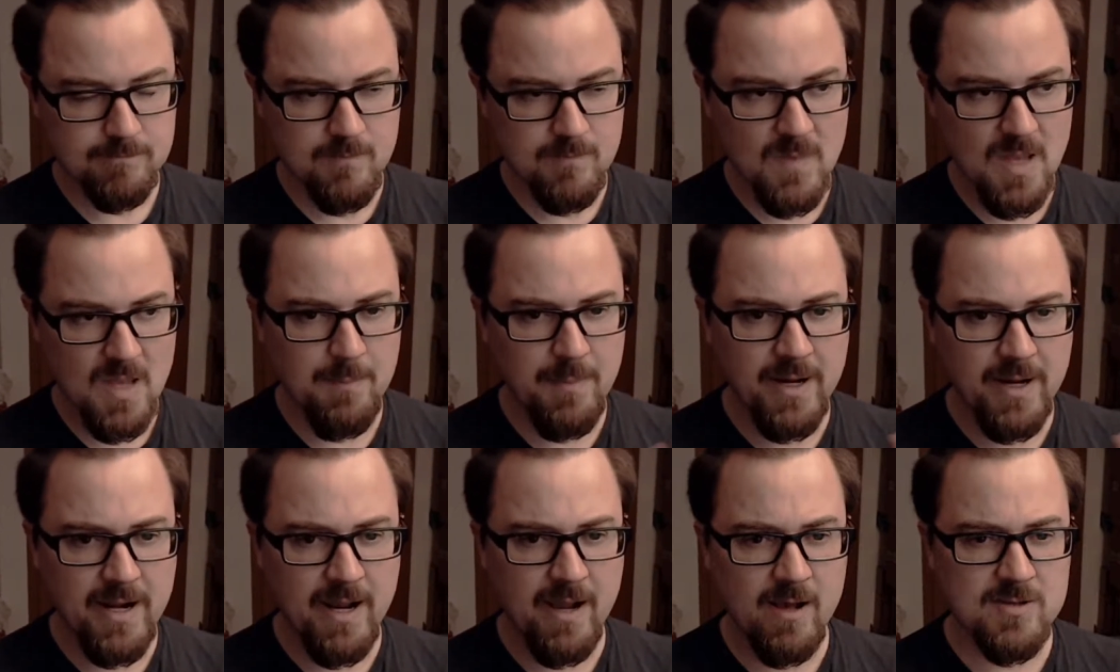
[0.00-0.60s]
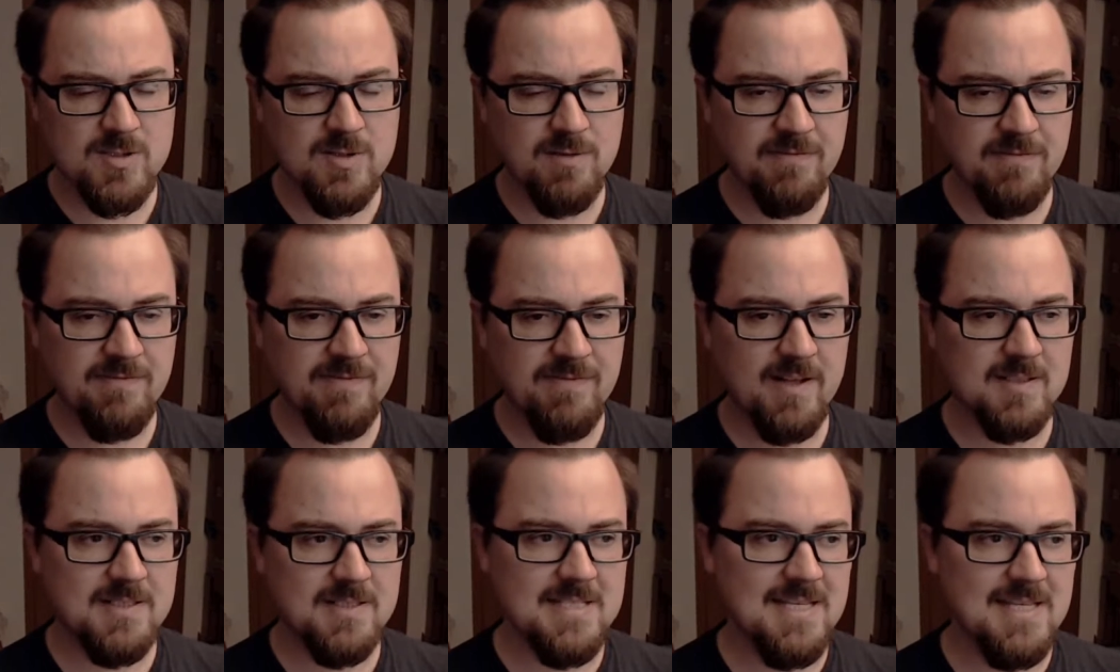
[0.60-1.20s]
but I also
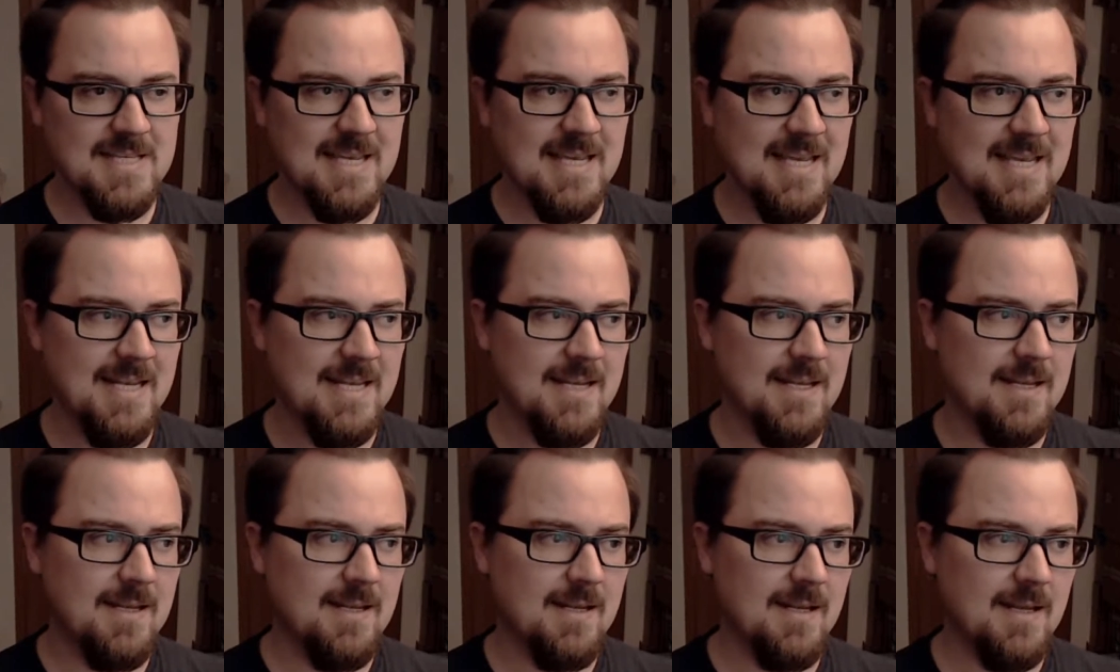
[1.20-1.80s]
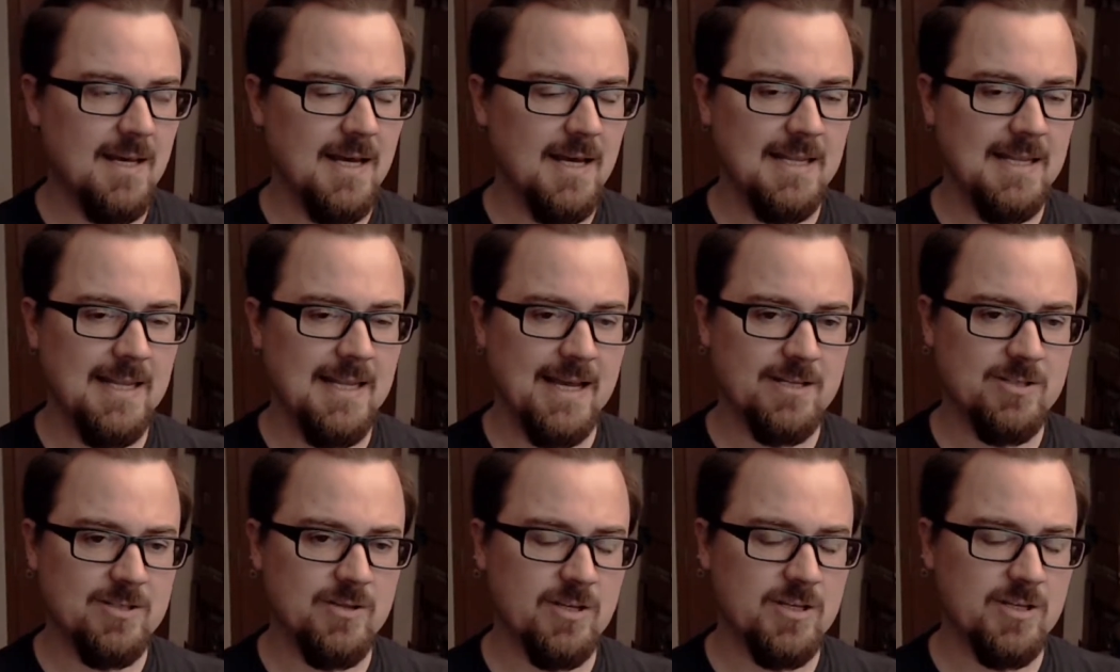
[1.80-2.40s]
felt in
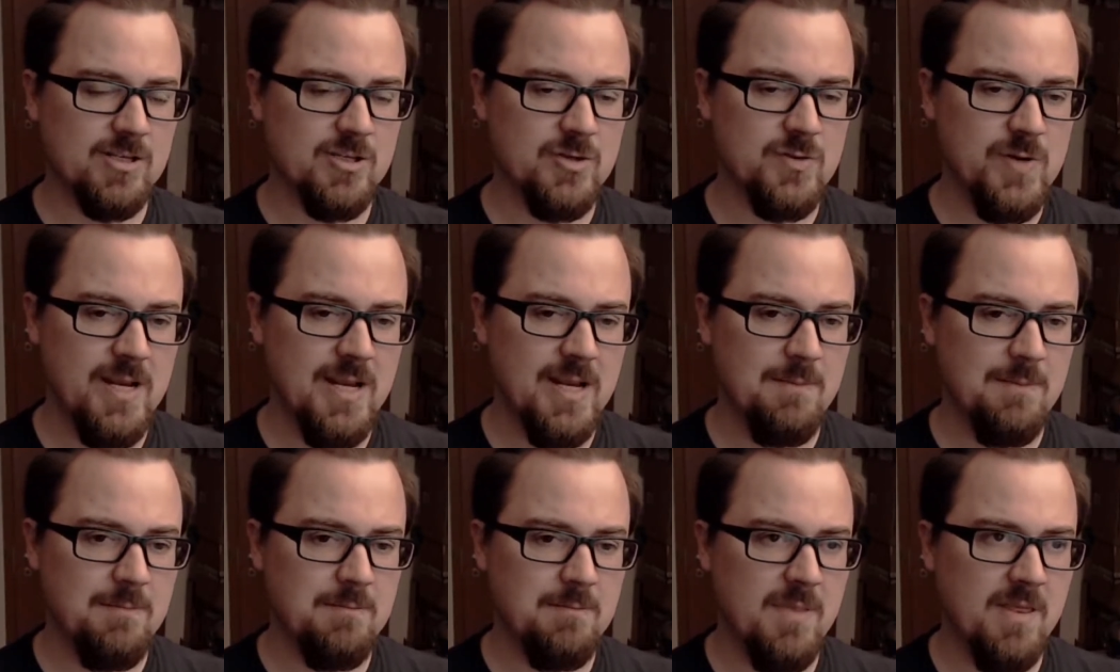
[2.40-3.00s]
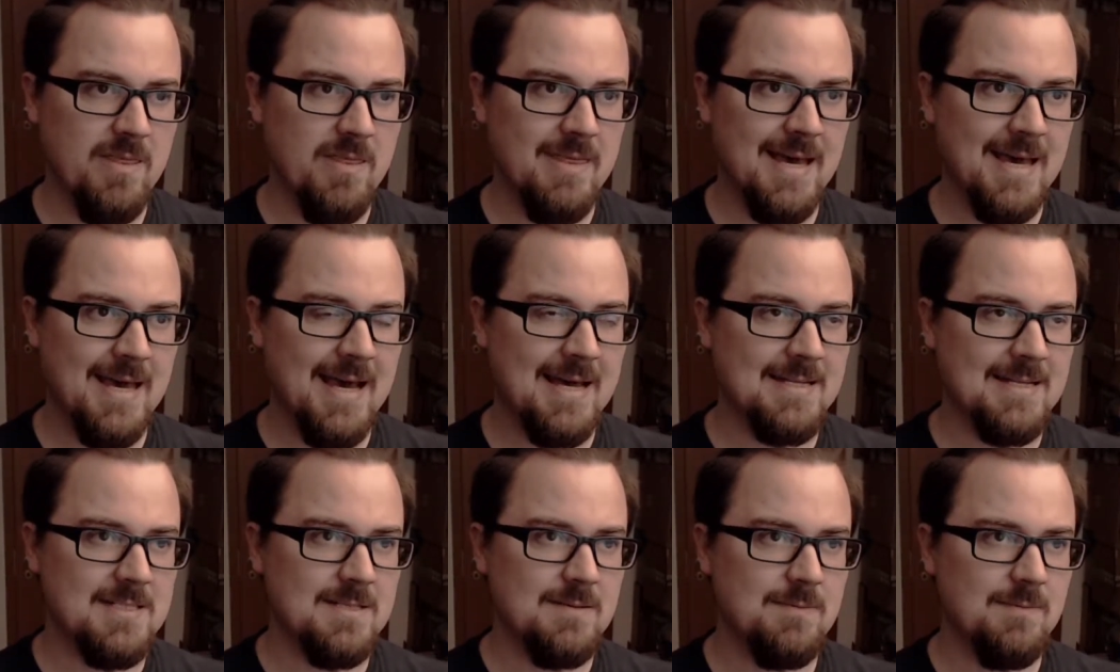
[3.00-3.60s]
Electric Dream
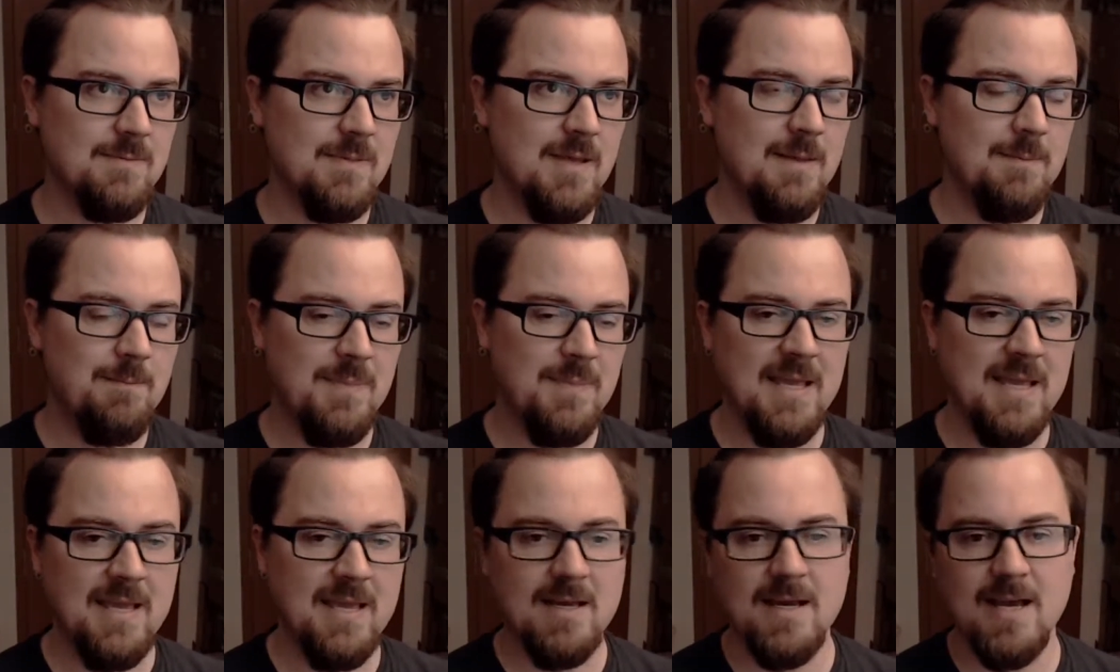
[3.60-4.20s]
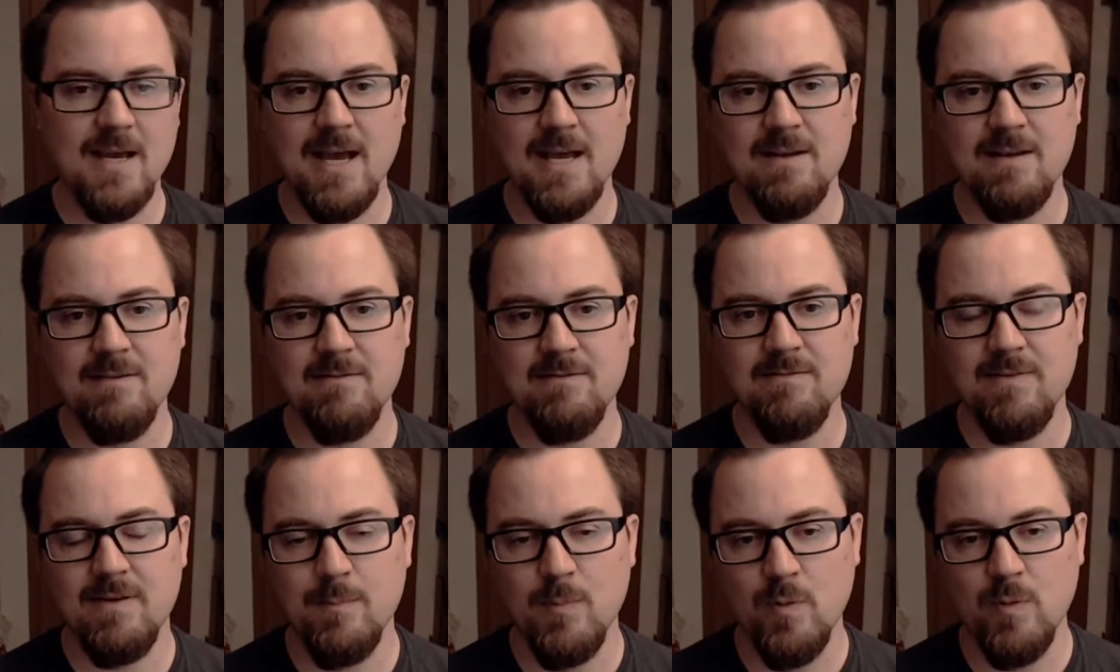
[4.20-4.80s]
that it being kind
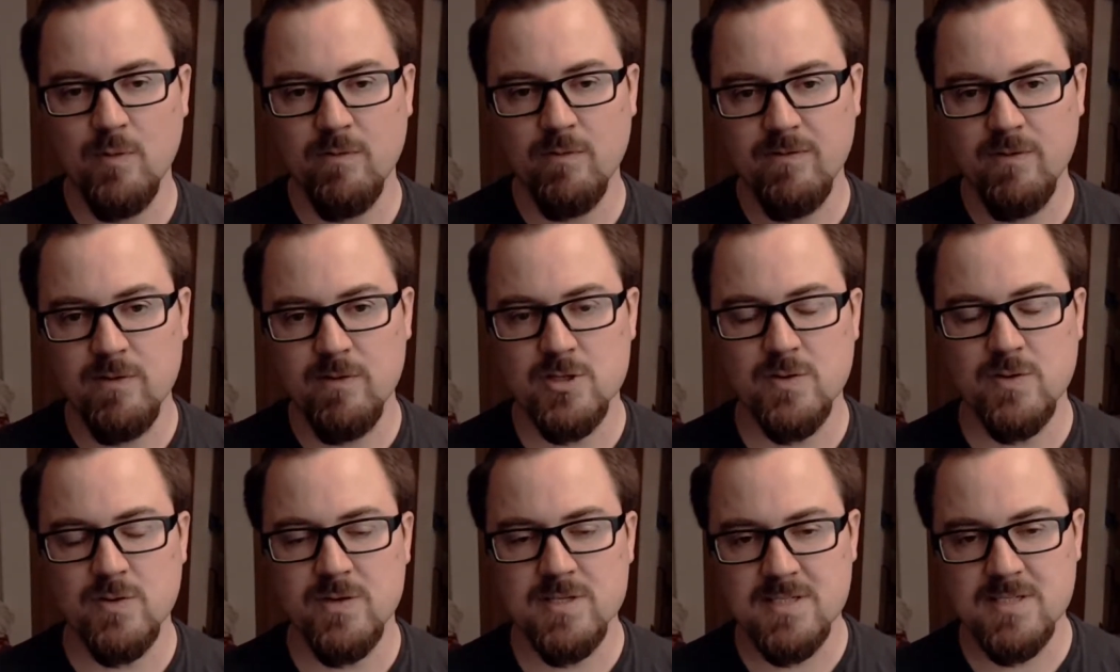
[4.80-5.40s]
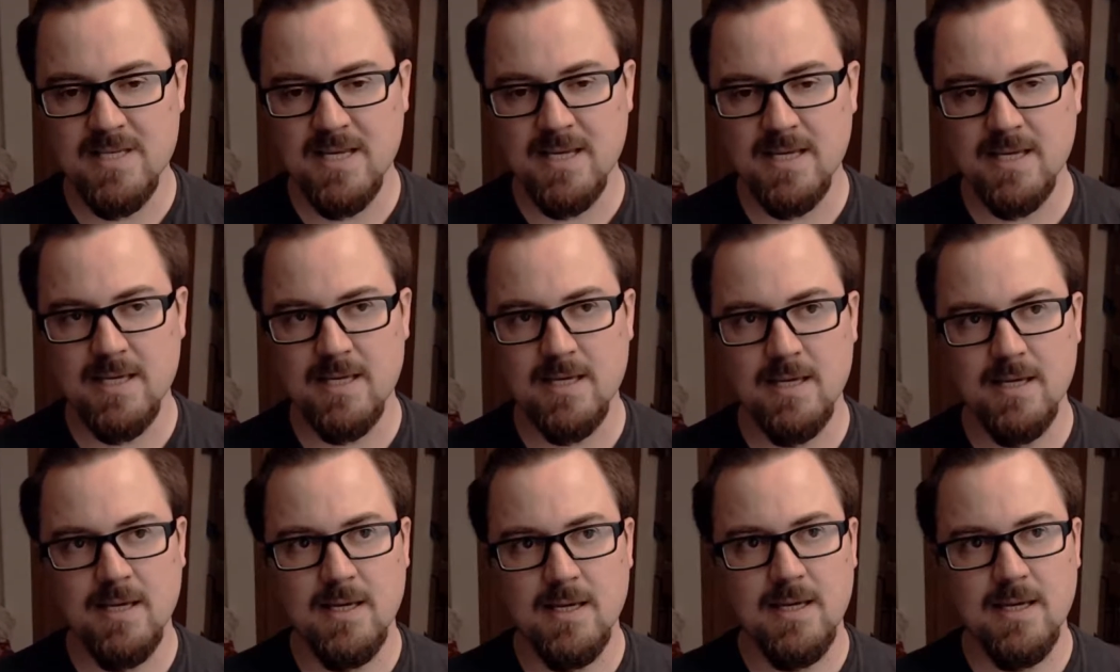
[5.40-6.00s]
of a more futuristic
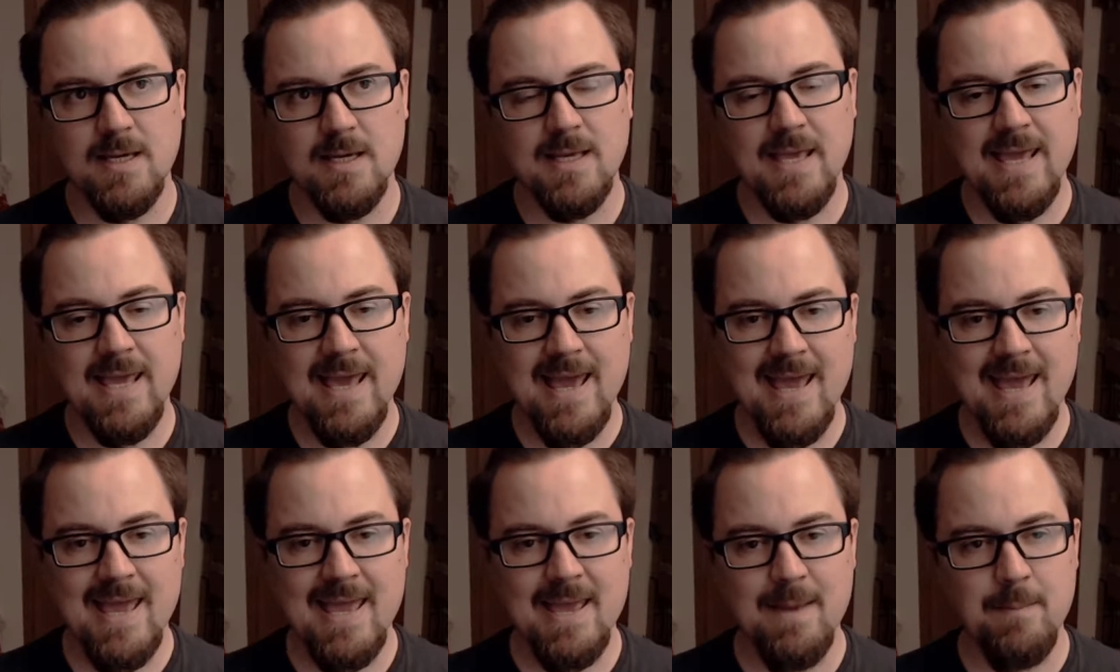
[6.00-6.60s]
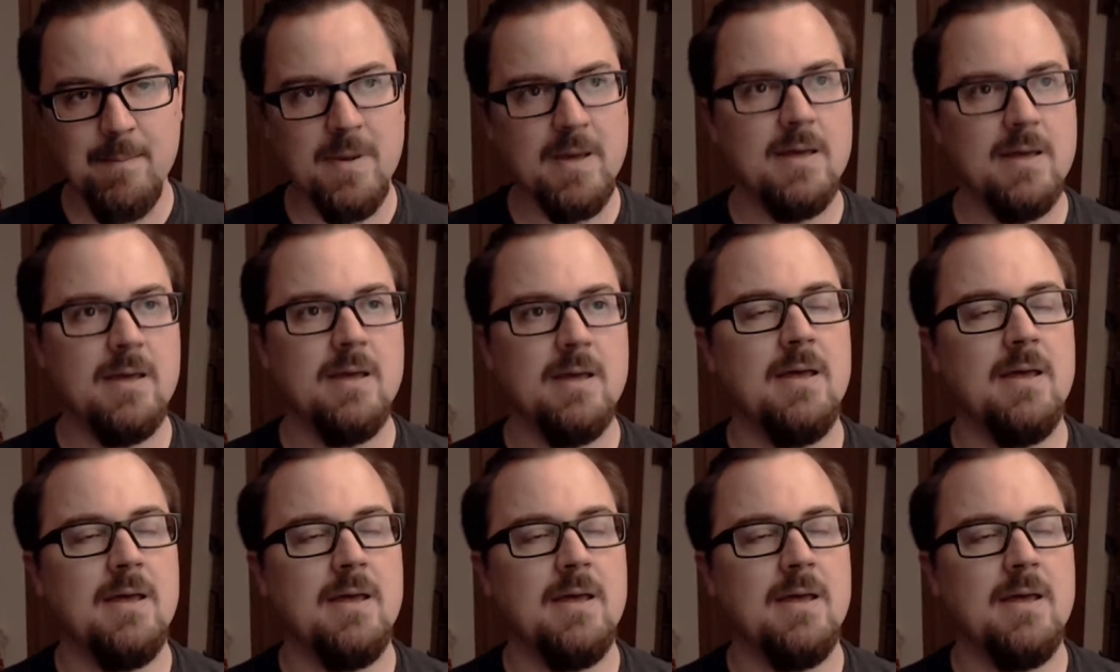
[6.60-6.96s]
game,